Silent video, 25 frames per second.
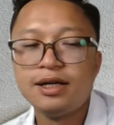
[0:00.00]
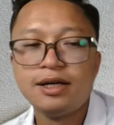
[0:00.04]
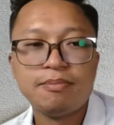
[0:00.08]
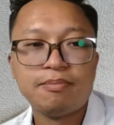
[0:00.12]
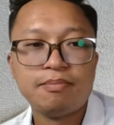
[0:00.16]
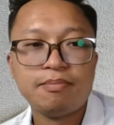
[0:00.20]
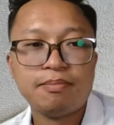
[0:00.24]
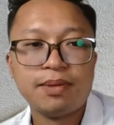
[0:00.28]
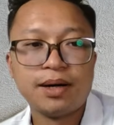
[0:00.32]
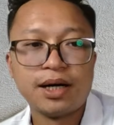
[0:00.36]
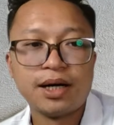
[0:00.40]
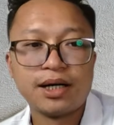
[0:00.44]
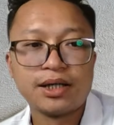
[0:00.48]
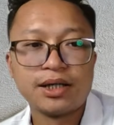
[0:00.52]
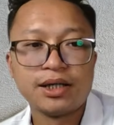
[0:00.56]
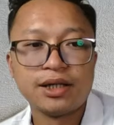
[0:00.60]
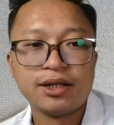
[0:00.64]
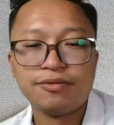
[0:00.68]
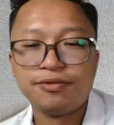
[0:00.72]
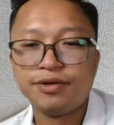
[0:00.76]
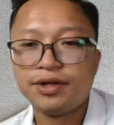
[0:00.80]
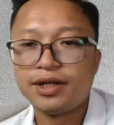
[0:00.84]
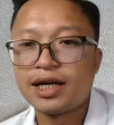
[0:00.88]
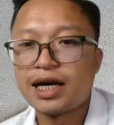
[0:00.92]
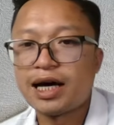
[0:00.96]
But if
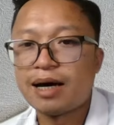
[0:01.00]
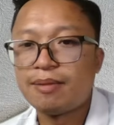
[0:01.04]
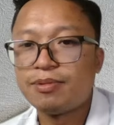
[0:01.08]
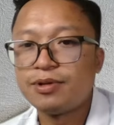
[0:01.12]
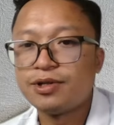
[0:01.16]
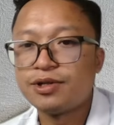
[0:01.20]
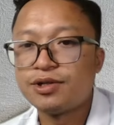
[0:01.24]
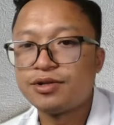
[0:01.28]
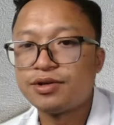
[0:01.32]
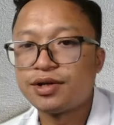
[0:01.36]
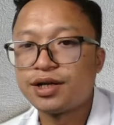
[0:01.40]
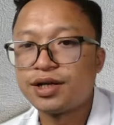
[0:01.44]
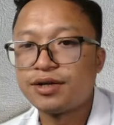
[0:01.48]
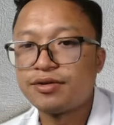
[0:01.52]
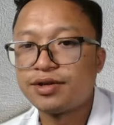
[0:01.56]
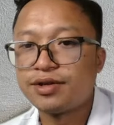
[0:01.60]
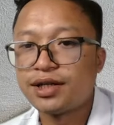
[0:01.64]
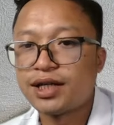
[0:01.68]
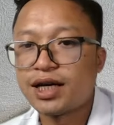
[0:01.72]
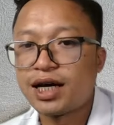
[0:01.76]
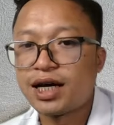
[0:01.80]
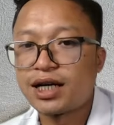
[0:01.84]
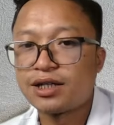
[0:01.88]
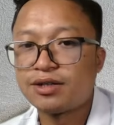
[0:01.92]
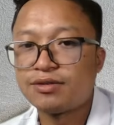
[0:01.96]
it happens to get a
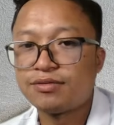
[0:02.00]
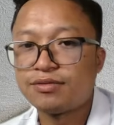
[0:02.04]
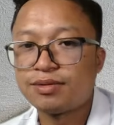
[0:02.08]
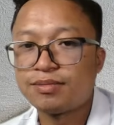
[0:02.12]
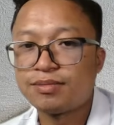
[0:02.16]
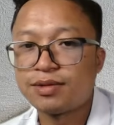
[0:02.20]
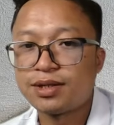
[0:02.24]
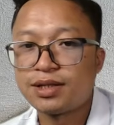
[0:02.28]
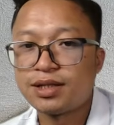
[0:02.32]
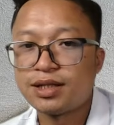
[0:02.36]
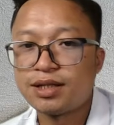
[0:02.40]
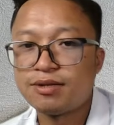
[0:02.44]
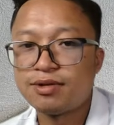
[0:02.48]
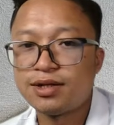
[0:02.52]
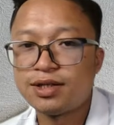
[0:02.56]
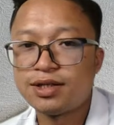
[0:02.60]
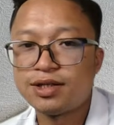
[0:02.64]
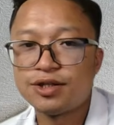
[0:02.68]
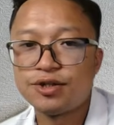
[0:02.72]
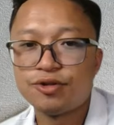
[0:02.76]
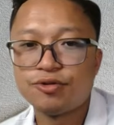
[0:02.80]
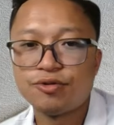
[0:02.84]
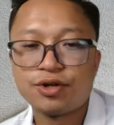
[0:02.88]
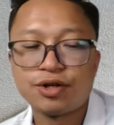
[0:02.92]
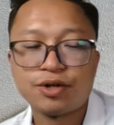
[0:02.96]
rejection from this levels,
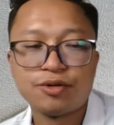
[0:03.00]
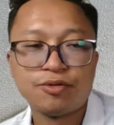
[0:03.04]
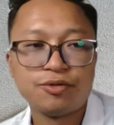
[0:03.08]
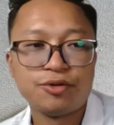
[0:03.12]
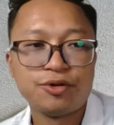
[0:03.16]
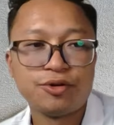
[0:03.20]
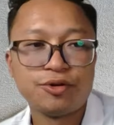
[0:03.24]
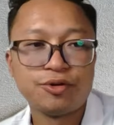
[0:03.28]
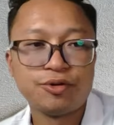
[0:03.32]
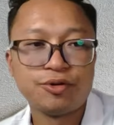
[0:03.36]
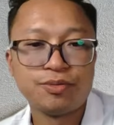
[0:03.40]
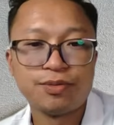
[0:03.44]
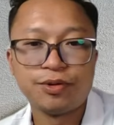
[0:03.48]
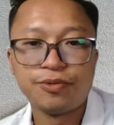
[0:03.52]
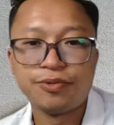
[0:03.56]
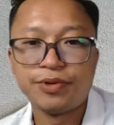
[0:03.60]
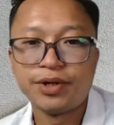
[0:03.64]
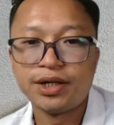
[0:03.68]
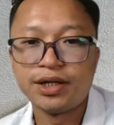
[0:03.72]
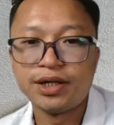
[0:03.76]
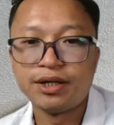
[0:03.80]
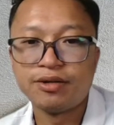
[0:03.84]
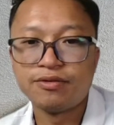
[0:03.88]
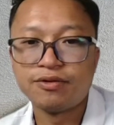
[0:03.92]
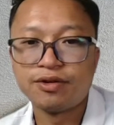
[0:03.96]
you will be
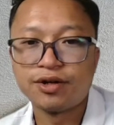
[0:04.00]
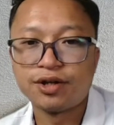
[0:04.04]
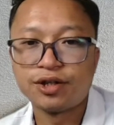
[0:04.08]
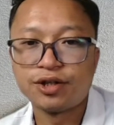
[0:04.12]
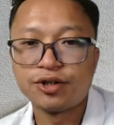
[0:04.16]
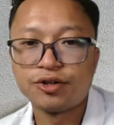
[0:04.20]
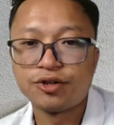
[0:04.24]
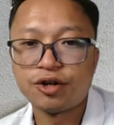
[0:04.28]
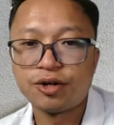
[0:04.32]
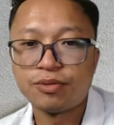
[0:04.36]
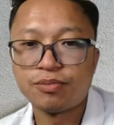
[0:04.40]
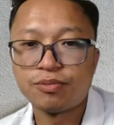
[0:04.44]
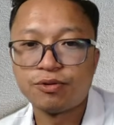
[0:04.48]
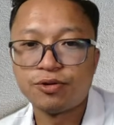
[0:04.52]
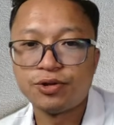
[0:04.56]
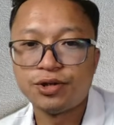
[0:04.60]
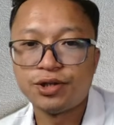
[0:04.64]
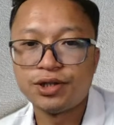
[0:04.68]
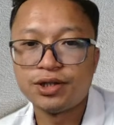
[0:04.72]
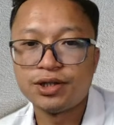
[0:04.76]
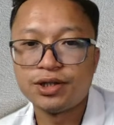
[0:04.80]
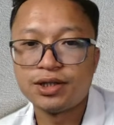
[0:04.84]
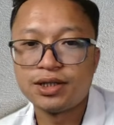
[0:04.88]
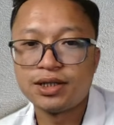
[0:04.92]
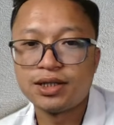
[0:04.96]
waiting for the short
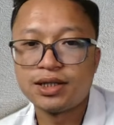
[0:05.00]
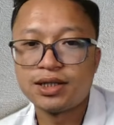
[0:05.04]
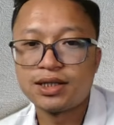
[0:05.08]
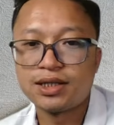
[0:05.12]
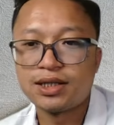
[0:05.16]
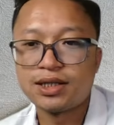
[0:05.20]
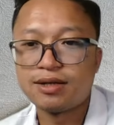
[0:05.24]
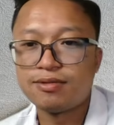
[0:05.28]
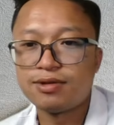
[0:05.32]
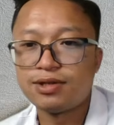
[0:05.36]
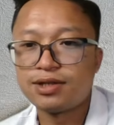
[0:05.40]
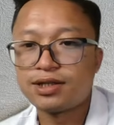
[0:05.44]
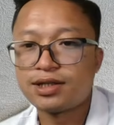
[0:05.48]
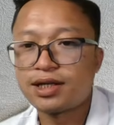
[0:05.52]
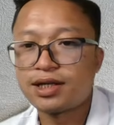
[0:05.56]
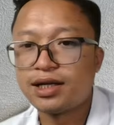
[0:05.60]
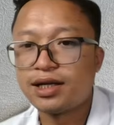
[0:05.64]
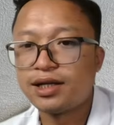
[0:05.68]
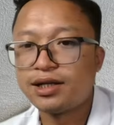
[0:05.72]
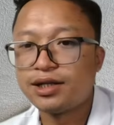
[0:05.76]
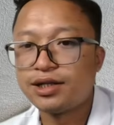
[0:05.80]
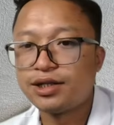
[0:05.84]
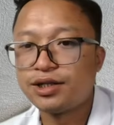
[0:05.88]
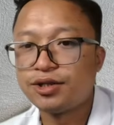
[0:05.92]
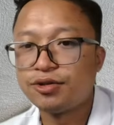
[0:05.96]
positions in this levels,
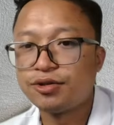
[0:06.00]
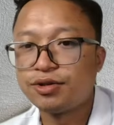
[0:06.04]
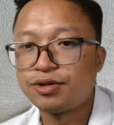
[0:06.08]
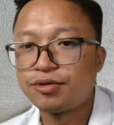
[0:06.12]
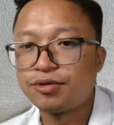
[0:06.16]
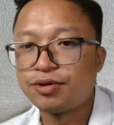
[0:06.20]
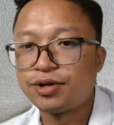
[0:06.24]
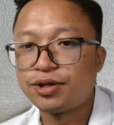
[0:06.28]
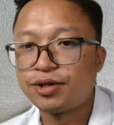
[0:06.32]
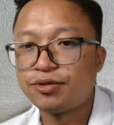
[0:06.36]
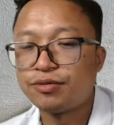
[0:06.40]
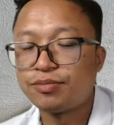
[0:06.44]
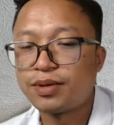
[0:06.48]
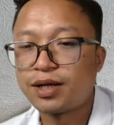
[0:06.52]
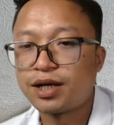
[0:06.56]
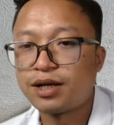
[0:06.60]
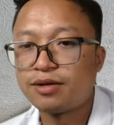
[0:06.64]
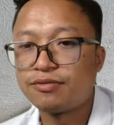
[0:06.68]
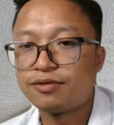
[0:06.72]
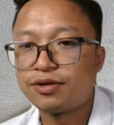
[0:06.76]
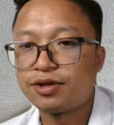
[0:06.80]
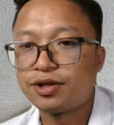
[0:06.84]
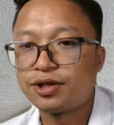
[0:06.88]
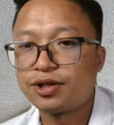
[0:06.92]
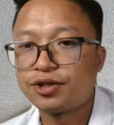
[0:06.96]
and you are going to plan
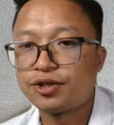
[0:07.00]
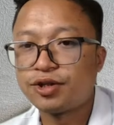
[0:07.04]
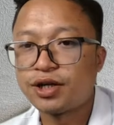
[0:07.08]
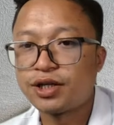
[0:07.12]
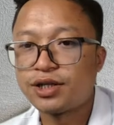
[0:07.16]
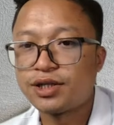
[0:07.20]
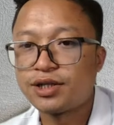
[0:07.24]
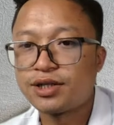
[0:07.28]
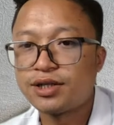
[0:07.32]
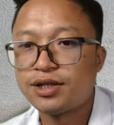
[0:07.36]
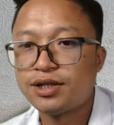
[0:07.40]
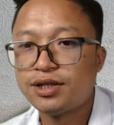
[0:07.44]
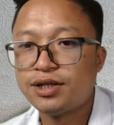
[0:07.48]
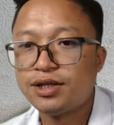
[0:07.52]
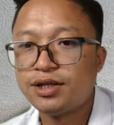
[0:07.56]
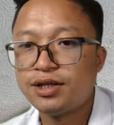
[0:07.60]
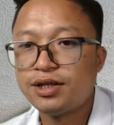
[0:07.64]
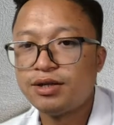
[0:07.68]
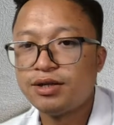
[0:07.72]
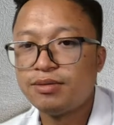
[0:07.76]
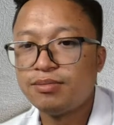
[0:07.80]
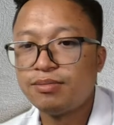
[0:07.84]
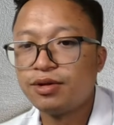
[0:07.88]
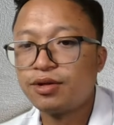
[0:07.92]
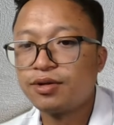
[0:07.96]
for the shots
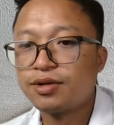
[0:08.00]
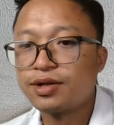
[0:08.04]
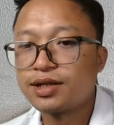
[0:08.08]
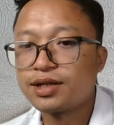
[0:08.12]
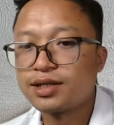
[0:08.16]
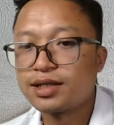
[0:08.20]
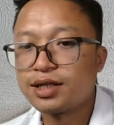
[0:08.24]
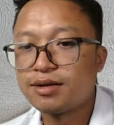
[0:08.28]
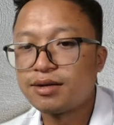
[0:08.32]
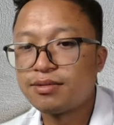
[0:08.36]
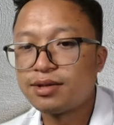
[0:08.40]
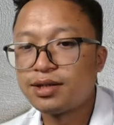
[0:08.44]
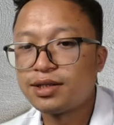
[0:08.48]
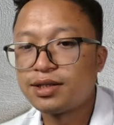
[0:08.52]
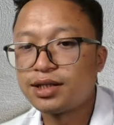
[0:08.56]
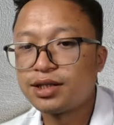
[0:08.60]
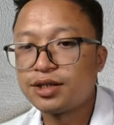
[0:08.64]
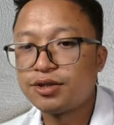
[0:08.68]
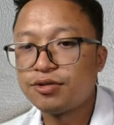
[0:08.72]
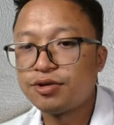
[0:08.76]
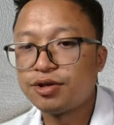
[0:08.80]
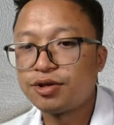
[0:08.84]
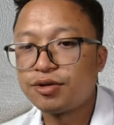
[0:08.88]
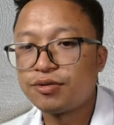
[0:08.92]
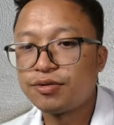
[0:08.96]
below this levels, and
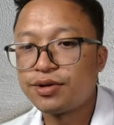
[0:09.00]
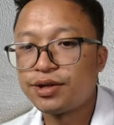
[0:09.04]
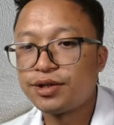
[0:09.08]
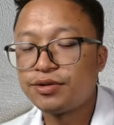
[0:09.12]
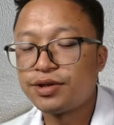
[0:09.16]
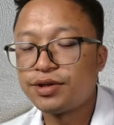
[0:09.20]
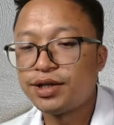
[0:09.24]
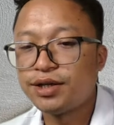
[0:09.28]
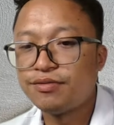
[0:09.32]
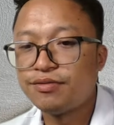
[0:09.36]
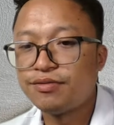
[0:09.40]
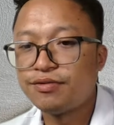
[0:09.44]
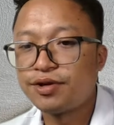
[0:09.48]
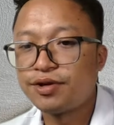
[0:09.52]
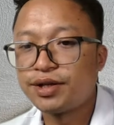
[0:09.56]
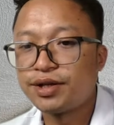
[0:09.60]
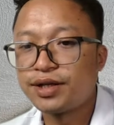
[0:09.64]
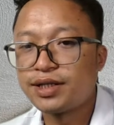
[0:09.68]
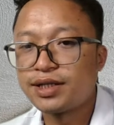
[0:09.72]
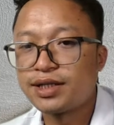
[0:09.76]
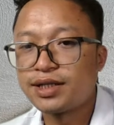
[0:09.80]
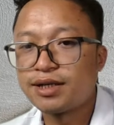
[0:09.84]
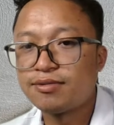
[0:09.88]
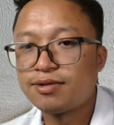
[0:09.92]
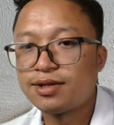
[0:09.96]
you are going to aim for
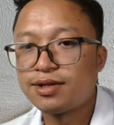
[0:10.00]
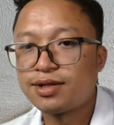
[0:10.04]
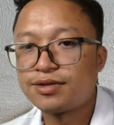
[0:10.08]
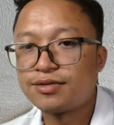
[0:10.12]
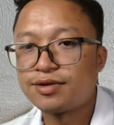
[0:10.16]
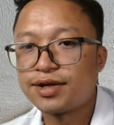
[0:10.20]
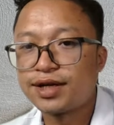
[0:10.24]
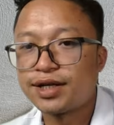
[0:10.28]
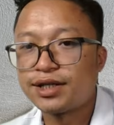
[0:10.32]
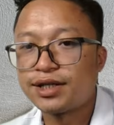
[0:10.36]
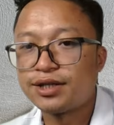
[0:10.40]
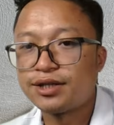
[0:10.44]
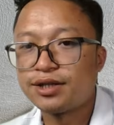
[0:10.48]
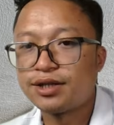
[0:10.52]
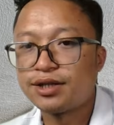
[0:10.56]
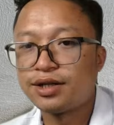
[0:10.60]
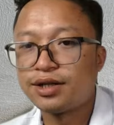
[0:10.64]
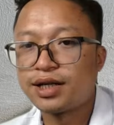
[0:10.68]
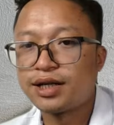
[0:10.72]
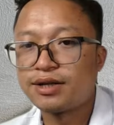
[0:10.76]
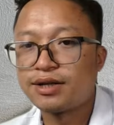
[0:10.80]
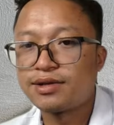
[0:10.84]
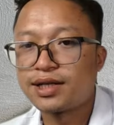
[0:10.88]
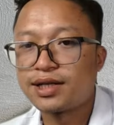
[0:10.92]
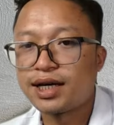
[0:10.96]
this levels, right, on a
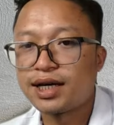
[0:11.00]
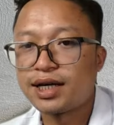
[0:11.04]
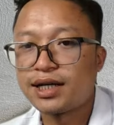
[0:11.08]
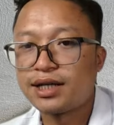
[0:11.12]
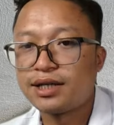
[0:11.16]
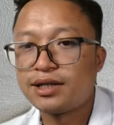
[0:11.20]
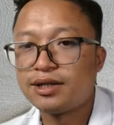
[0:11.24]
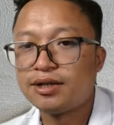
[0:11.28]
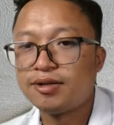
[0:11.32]
downside.